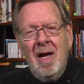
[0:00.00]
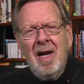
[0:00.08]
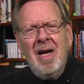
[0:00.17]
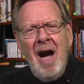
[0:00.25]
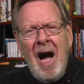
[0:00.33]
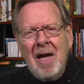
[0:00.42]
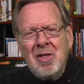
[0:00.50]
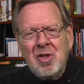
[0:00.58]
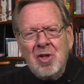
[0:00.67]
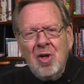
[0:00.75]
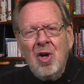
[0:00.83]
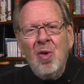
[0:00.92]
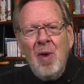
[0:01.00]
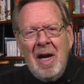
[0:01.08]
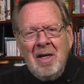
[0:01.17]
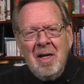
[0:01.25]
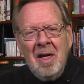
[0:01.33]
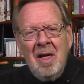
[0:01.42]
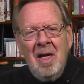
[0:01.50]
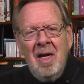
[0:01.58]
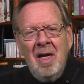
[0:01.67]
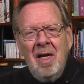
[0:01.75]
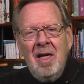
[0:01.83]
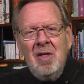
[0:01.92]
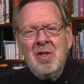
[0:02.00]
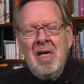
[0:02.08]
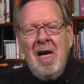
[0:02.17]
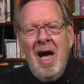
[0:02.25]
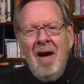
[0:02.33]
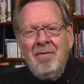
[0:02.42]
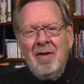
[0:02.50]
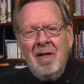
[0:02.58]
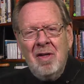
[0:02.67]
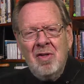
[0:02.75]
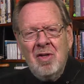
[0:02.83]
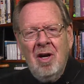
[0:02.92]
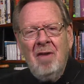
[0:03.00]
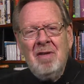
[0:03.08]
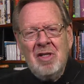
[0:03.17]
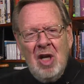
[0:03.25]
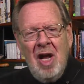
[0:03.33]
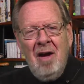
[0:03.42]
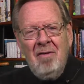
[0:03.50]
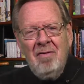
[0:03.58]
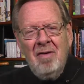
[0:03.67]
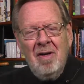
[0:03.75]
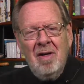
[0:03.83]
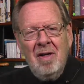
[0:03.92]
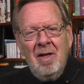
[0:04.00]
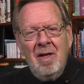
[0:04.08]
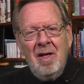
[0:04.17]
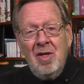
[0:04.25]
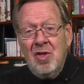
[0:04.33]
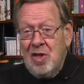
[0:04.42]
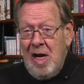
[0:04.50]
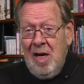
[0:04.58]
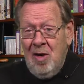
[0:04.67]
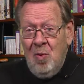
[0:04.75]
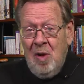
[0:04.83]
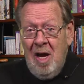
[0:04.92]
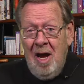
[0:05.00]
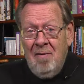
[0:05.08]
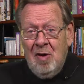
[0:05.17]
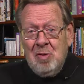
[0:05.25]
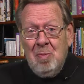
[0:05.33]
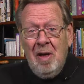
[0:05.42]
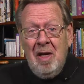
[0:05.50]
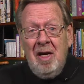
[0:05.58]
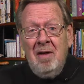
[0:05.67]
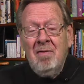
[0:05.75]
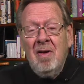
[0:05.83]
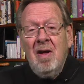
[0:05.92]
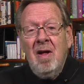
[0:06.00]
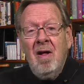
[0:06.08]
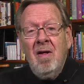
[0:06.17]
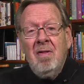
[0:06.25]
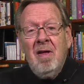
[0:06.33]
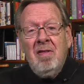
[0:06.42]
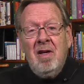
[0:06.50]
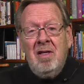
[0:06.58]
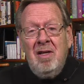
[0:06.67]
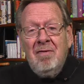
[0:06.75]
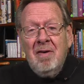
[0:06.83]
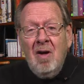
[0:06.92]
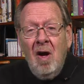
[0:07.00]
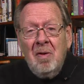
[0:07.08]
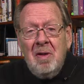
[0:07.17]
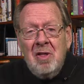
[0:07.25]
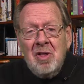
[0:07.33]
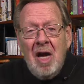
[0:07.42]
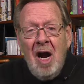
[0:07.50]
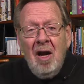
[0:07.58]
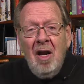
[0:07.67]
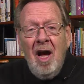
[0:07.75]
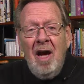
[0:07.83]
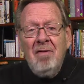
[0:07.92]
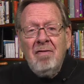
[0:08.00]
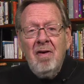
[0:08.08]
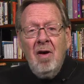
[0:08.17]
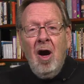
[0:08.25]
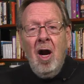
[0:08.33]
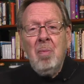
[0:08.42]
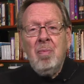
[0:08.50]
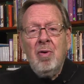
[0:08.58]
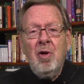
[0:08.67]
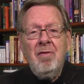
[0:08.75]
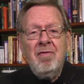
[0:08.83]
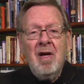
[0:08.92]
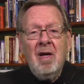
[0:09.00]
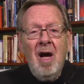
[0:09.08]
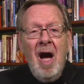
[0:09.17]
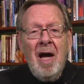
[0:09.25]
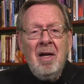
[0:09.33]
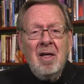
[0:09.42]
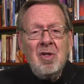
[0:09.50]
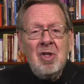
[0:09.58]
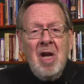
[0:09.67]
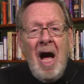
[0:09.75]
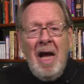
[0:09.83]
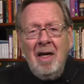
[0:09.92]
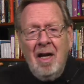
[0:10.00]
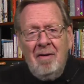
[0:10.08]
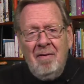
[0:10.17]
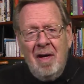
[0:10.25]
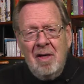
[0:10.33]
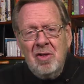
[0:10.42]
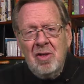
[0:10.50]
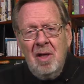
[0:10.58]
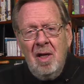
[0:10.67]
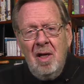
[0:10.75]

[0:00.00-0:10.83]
God's correcting is the evidence of his love. Satan would have us believe that the difficulties in our life are proof that God does not love us.